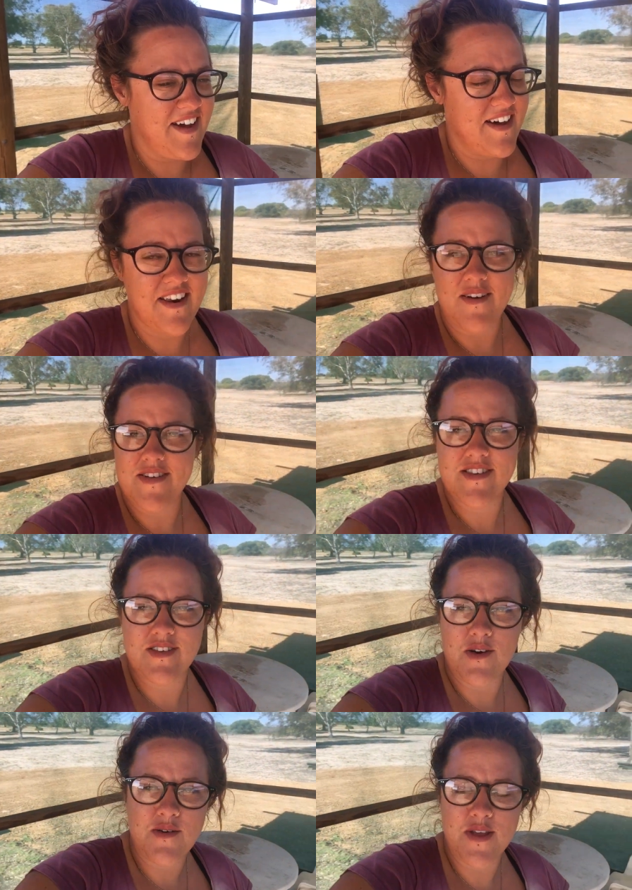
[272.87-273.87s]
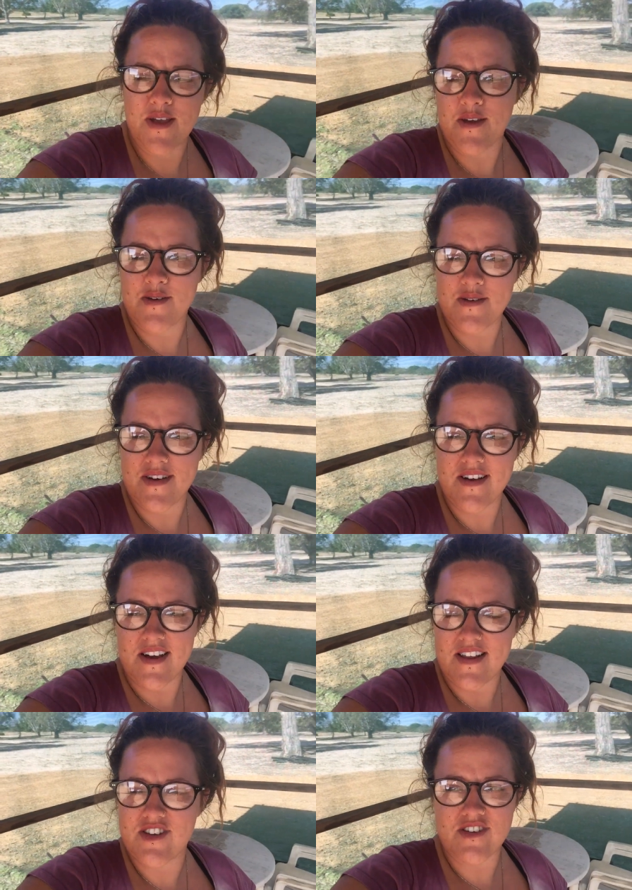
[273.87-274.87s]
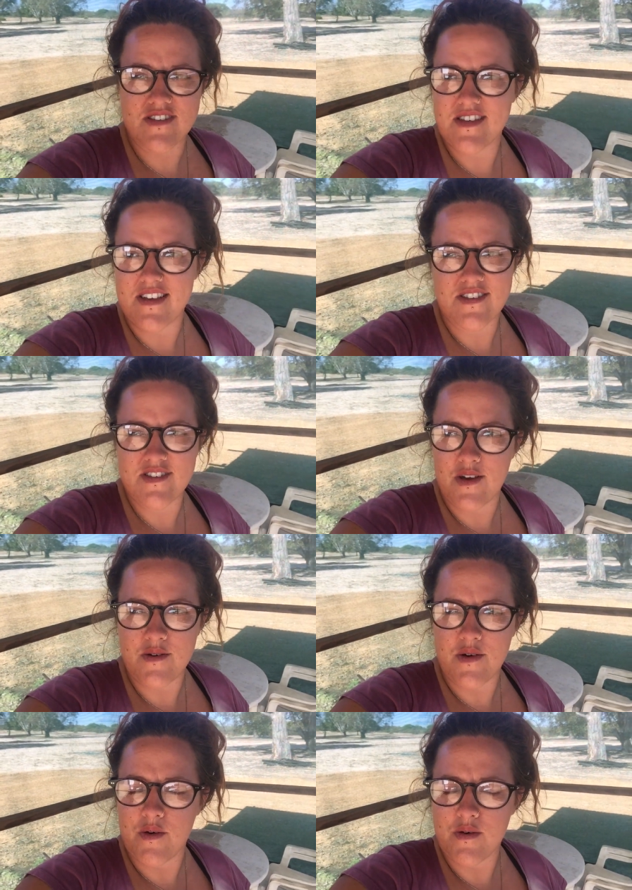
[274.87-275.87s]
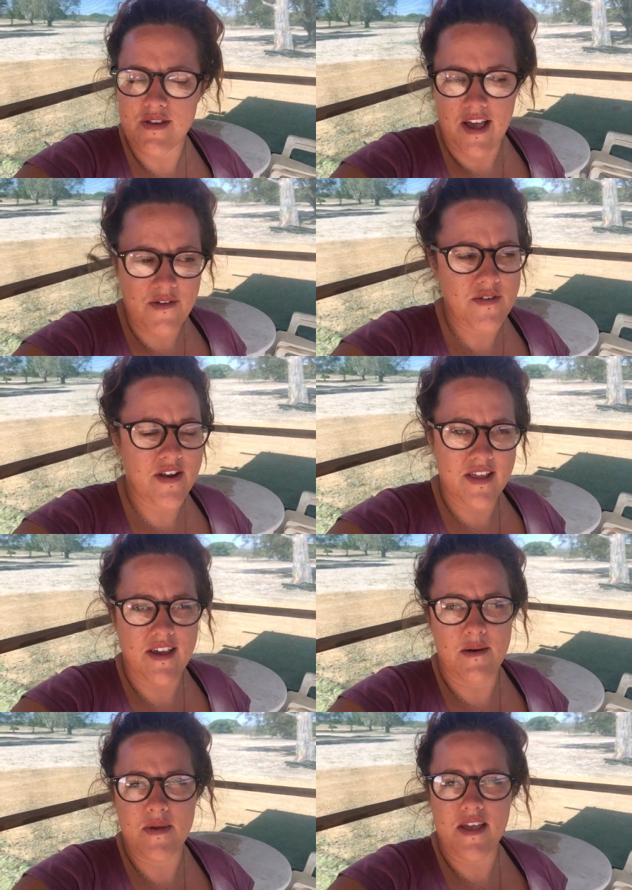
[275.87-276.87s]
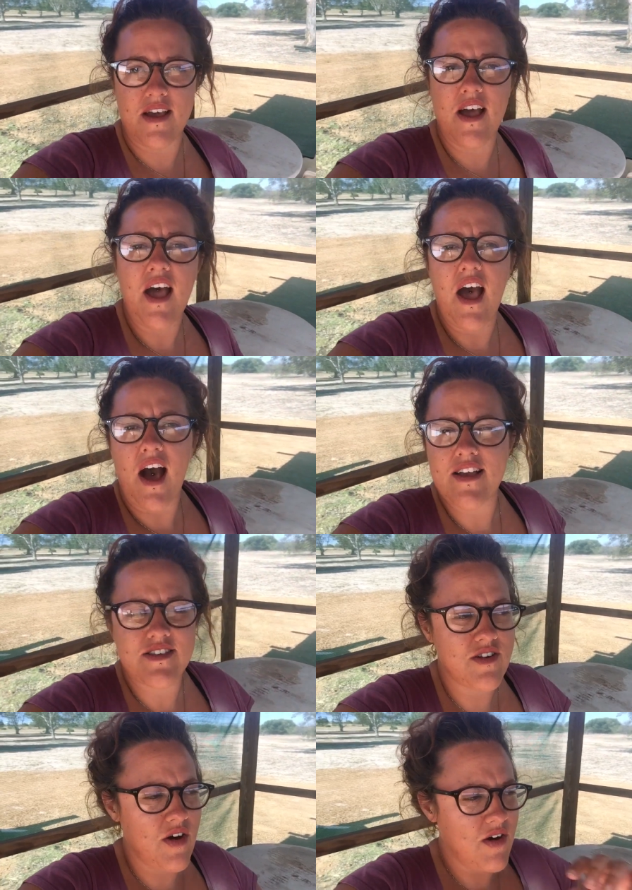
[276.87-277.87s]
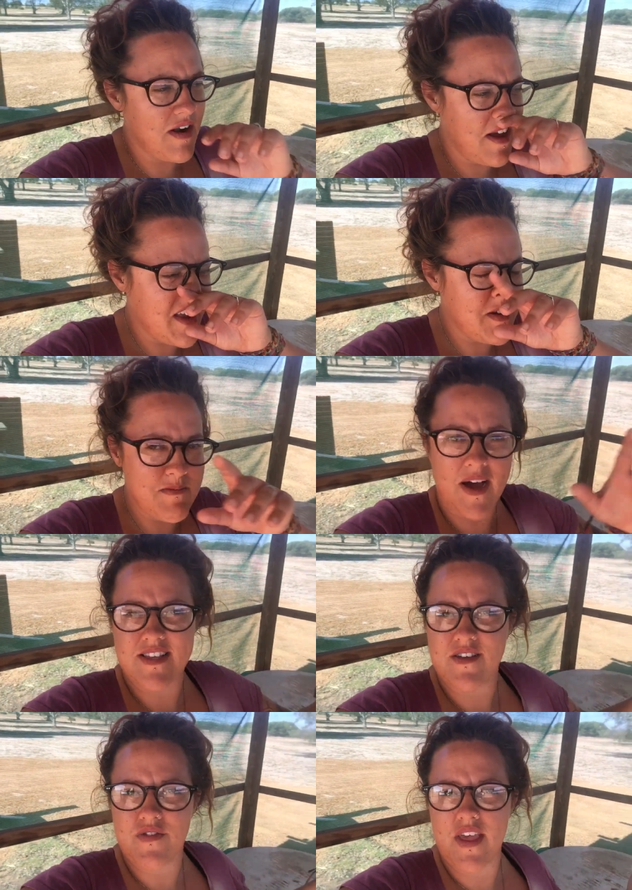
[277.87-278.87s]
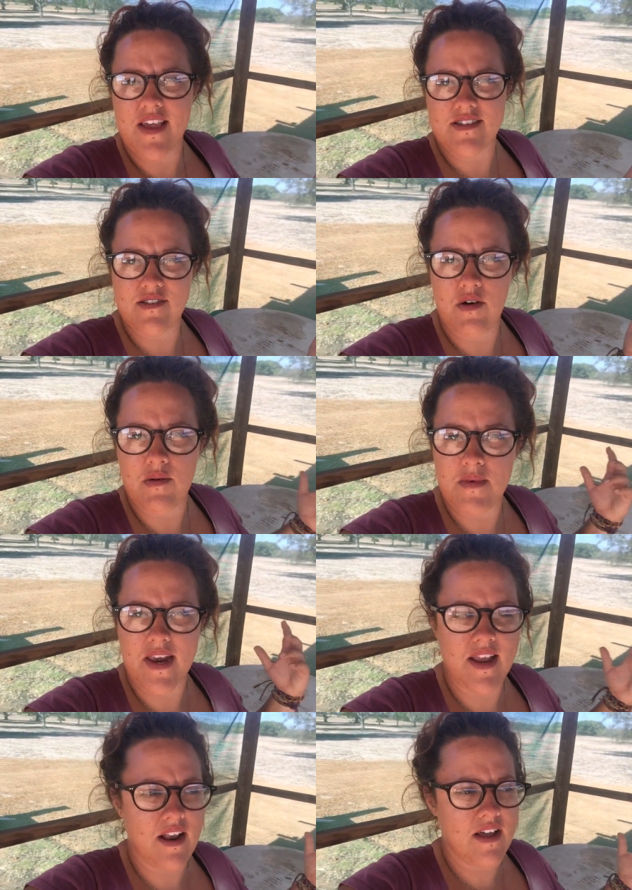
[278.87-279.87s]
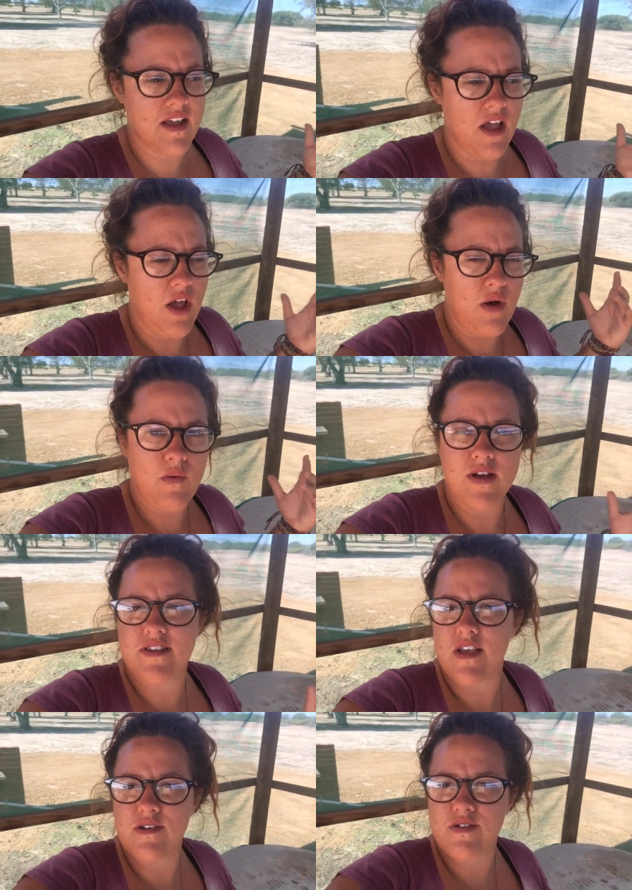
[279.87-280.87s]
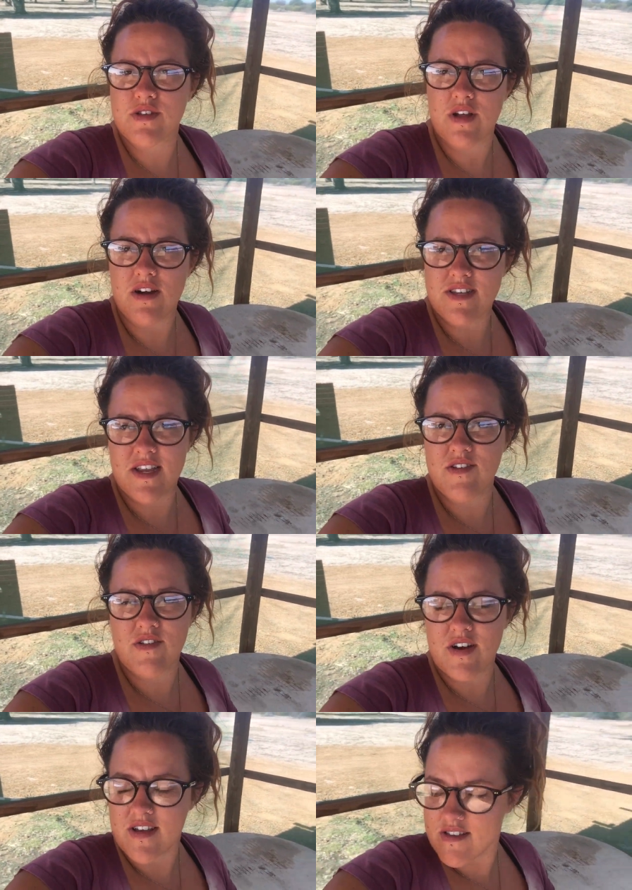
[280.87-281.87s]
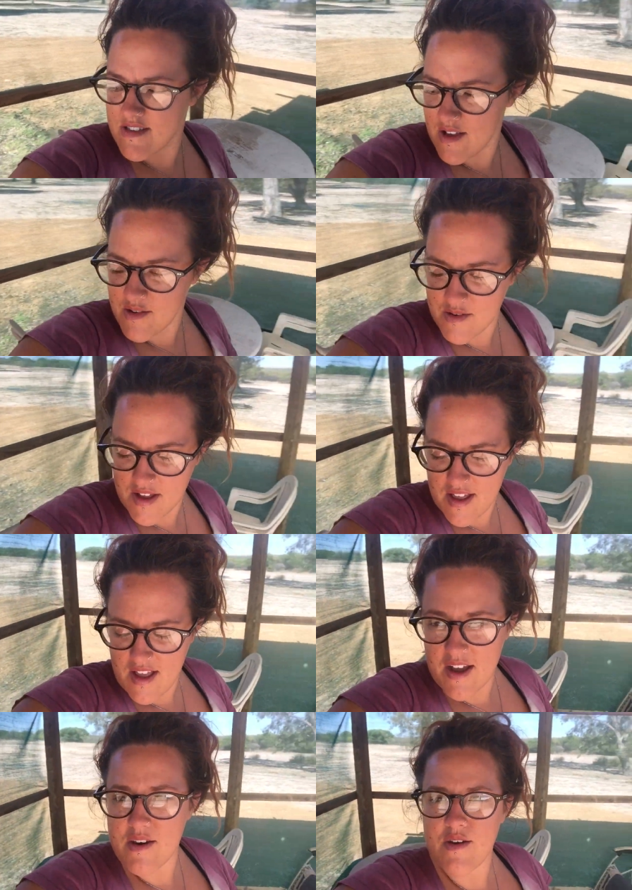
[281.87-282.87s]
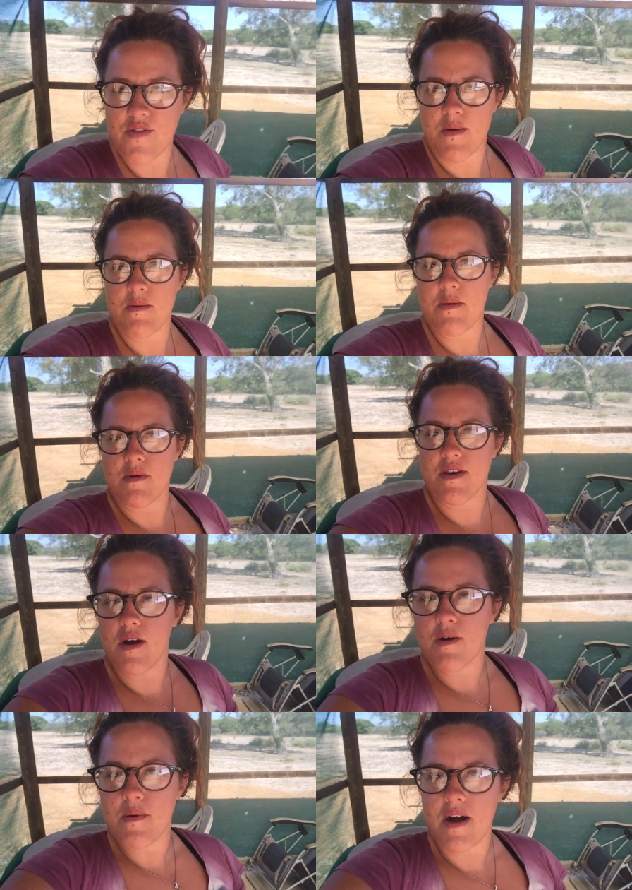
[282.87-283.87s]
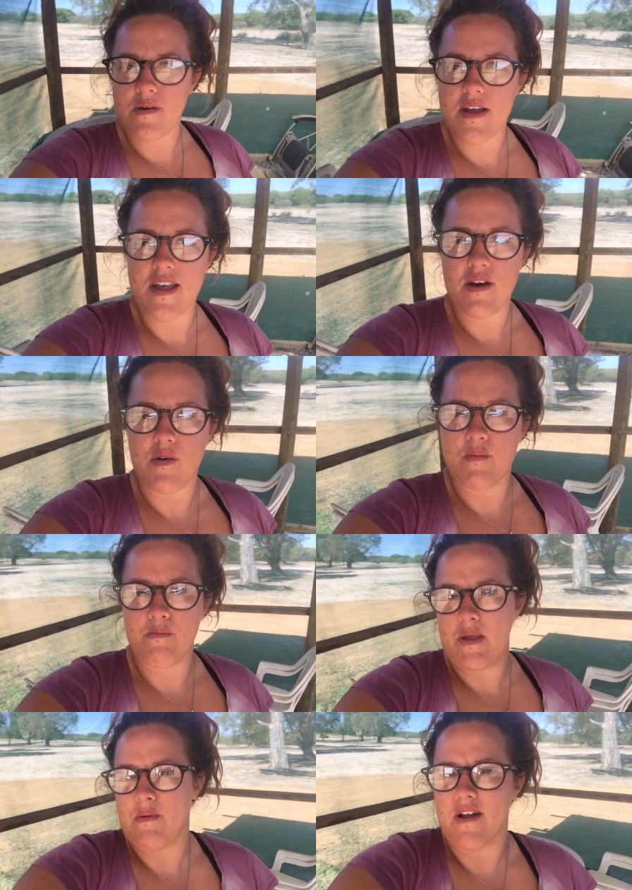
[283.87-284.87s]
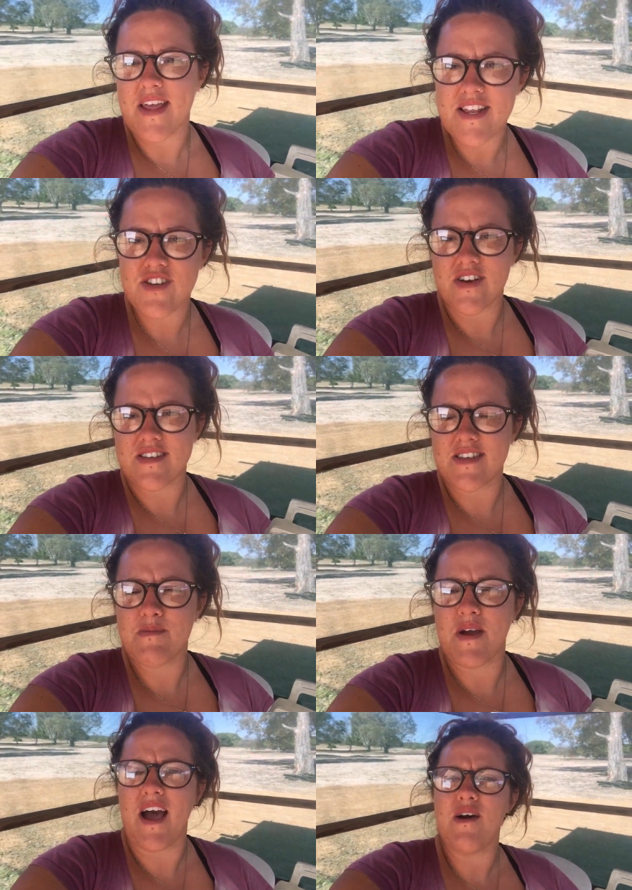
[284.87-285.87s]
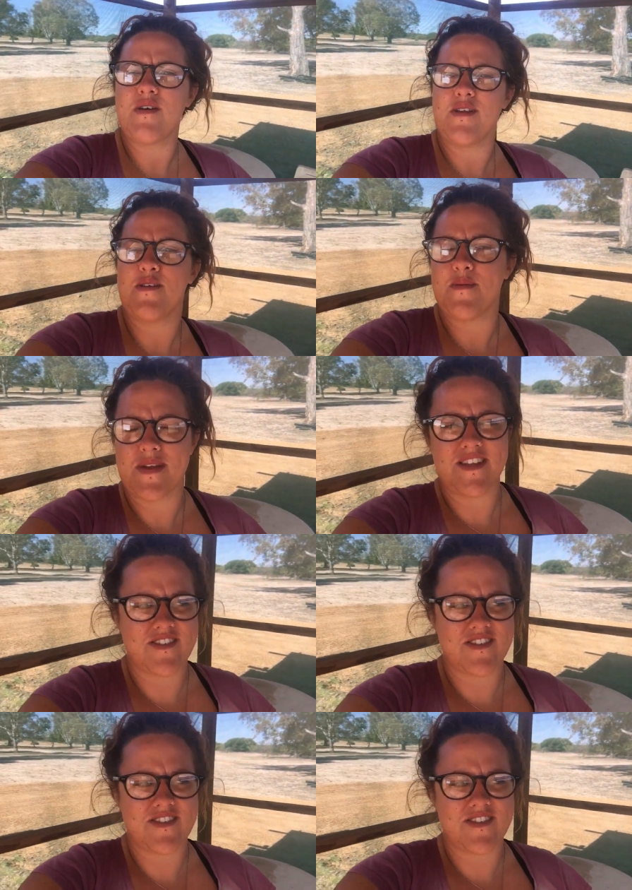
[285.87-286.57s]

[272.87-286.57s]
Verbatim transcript: I don't know it's so new and it's just it's so cool definitely come here it's not like a massive thing it's not on many like west coast itineraries so I don't know if that many people know about it or people aren't interested but how can you not be